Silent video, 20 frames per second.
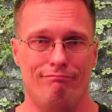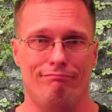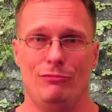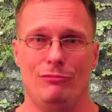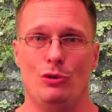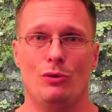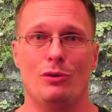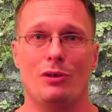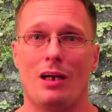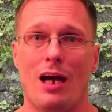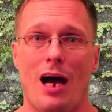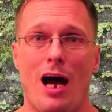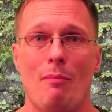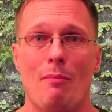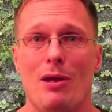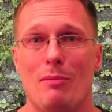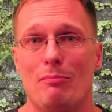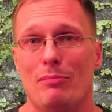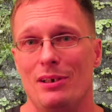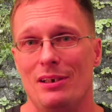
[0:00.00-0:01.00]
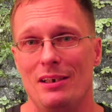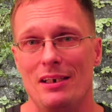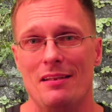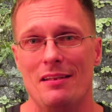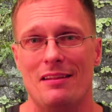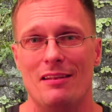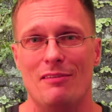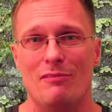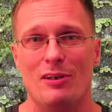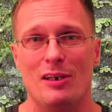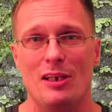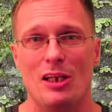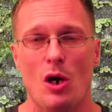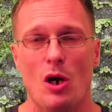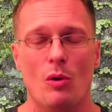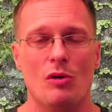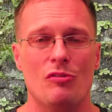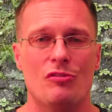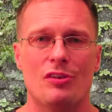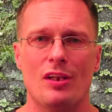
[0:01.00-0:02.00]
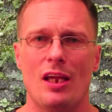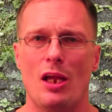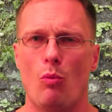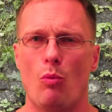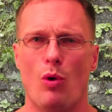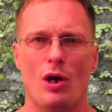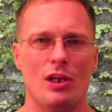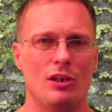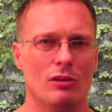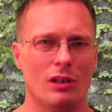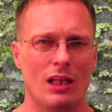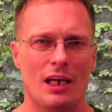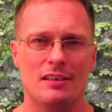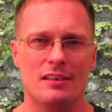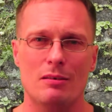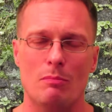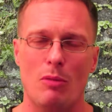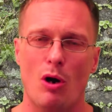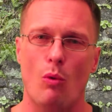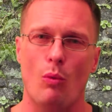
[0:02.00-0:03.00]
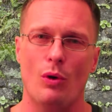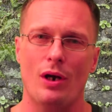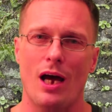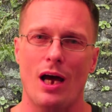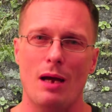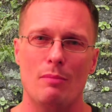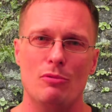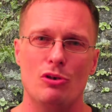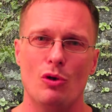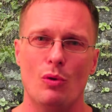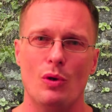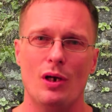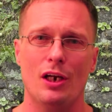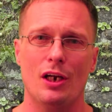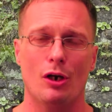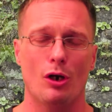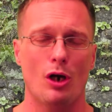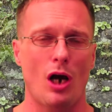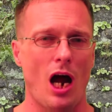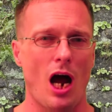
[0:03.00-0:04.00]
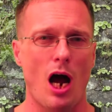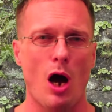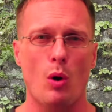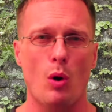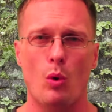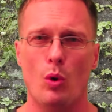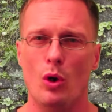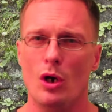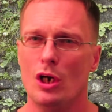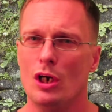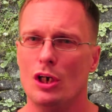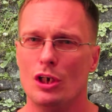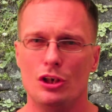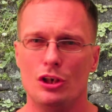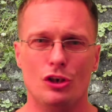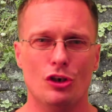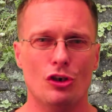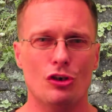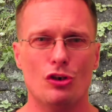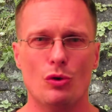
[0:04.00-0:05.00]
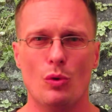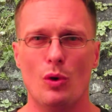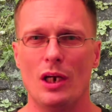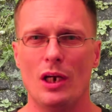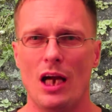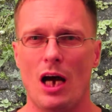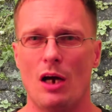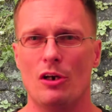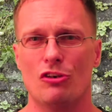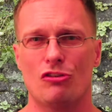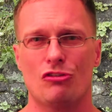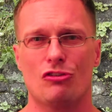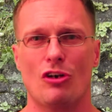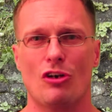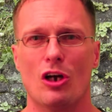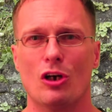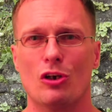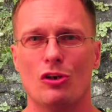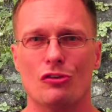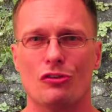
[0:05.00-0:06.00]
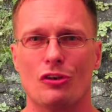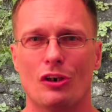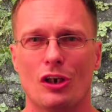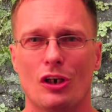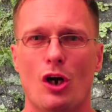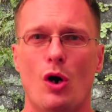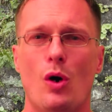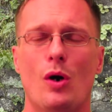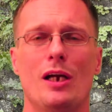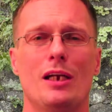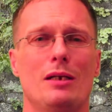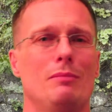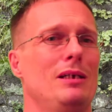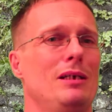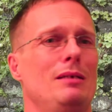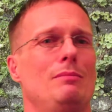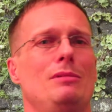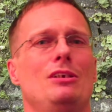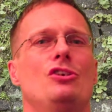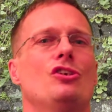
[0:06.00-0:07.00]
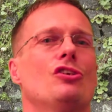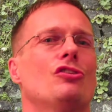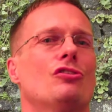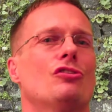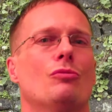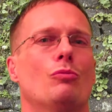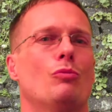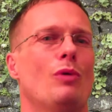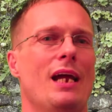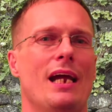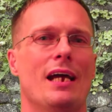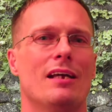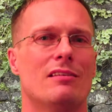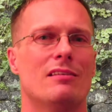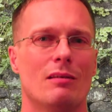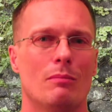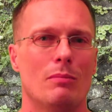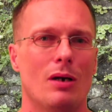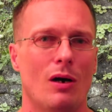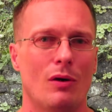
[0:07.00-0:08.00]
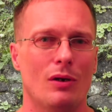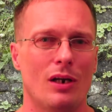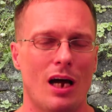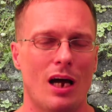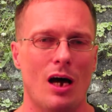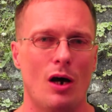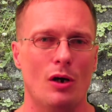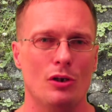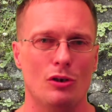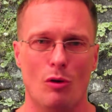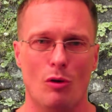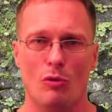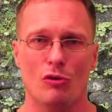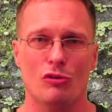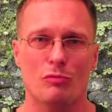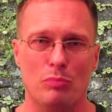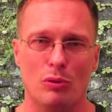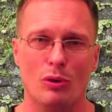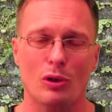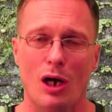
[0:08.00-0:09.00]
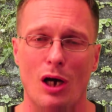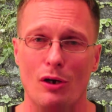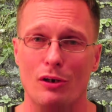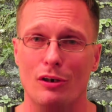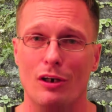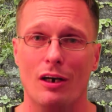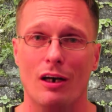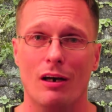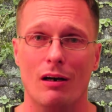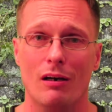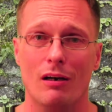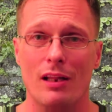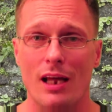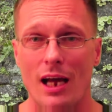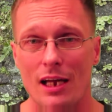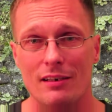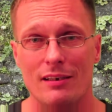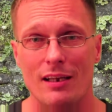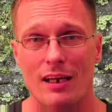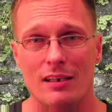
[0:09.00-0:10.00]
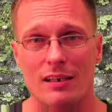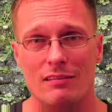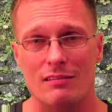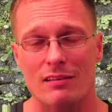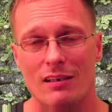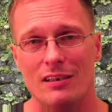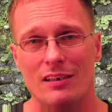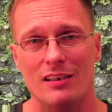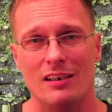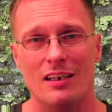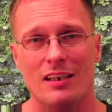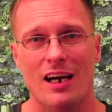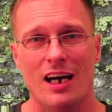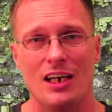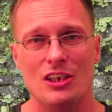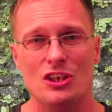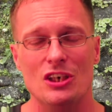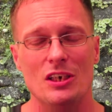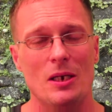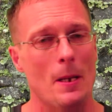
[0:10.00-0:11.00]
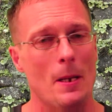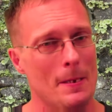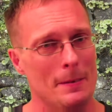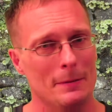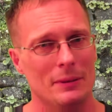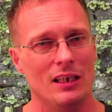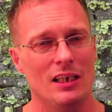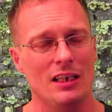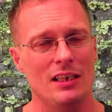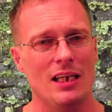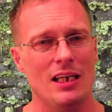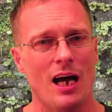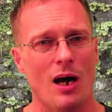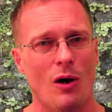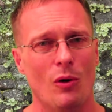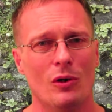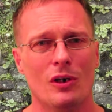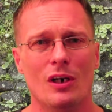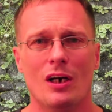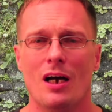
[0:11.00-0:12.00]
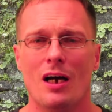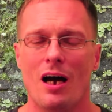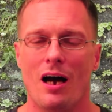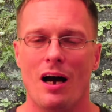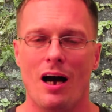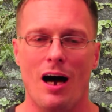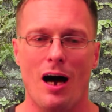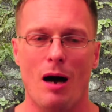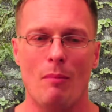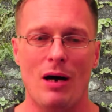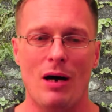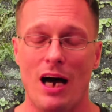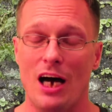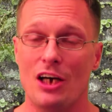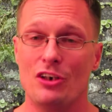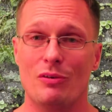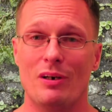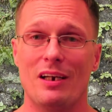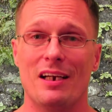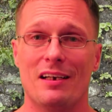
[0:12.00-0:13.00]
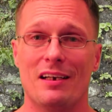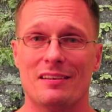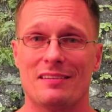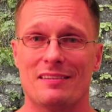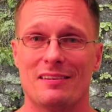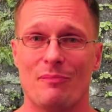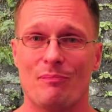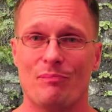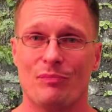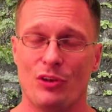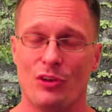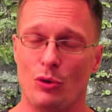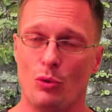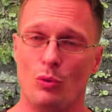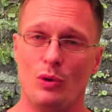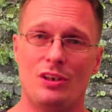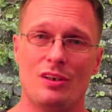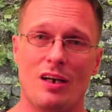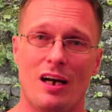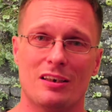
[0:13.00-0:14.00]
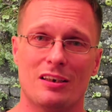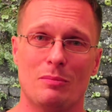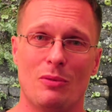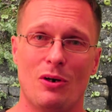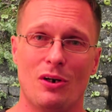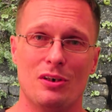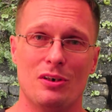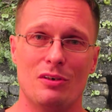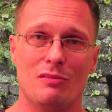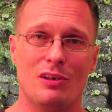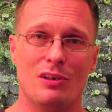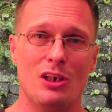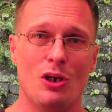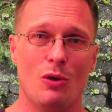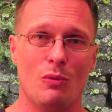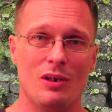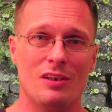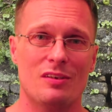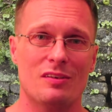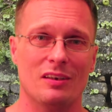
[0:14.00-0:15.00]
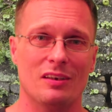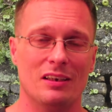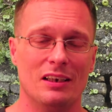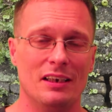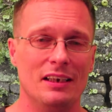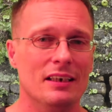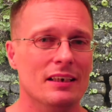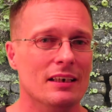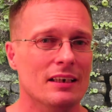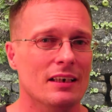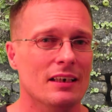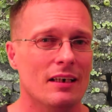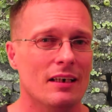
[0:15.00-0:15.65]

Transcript: you can comment beneath the video and say what you liked about what I'm doing or how you're doing, how your struggles are going. Maybe just rant about how you almost pulled out your hair that day studying kanji. Anyhow, Andreas, who we talked about in a video recently,